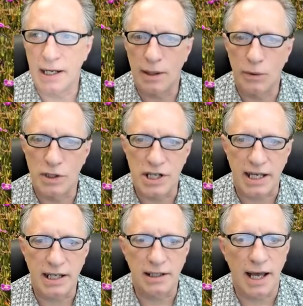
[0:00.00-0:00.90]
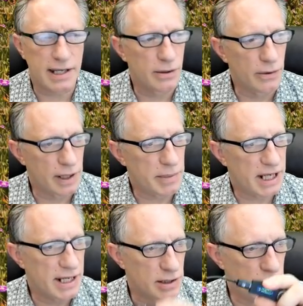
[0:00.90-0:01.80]
uh, we're checking Litecoin
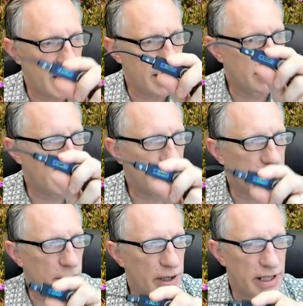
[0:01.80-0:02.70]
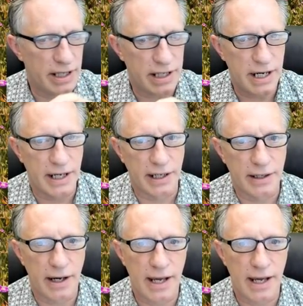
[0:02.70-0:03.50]
because we entered Litecoin in here.